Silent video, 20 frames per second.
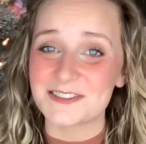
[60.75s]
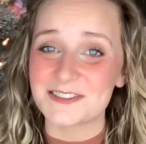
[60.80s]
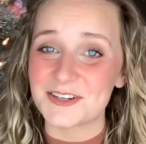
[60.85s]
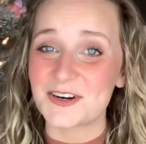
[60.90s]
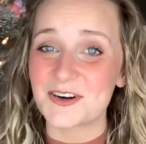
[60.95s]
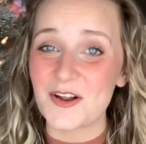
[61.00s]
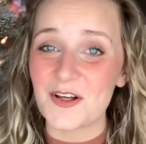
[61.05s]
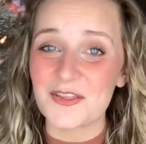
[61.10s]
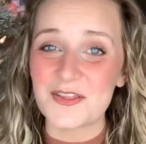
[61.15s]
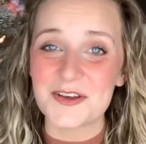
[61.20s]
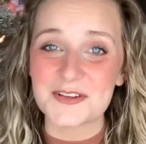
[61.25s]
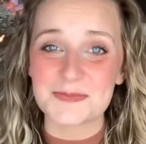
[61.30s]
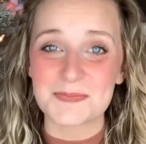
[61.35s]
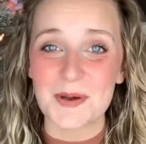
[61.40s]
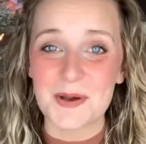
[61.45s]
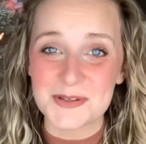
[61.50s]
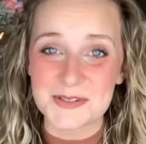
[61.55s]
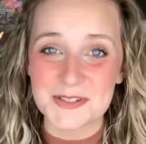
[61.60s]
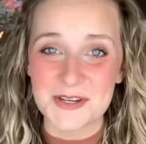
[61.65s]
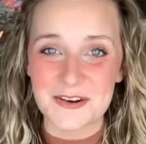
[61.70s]
on those
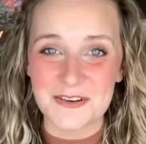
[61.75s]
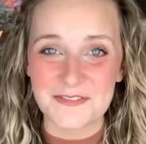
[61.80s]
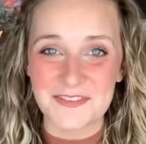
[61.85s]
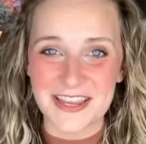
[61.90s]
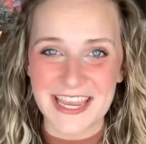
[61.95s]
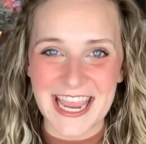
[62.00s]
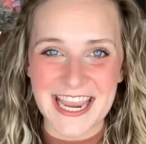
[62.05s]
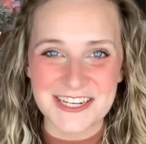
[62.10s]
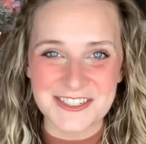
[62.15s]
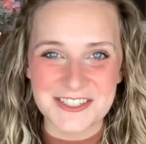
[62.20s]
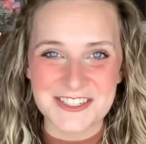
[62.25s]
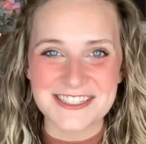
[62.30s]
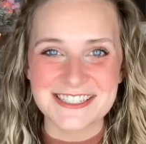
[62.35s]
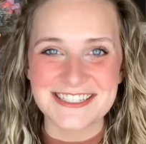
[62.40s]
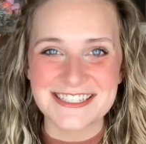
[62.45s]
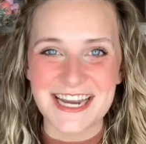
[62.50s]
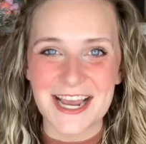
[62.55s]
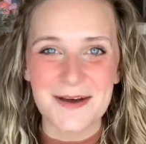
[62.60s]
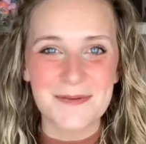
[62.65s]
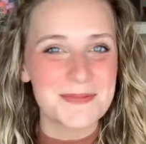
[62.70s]
post notifications
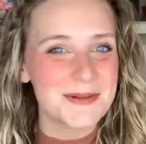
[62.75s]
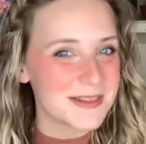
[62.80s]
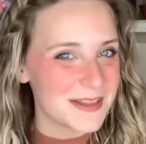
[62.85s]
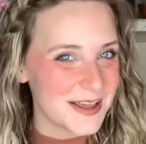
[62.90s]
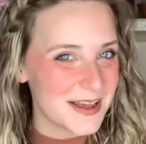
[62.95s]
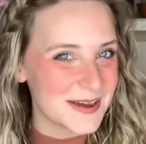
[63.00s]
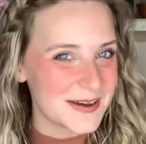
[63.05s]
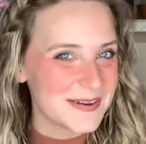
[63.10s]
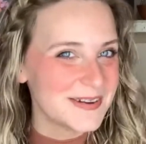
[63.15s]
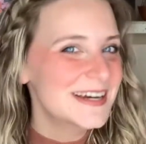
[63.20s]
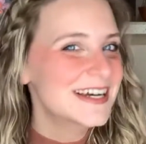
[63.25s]
down below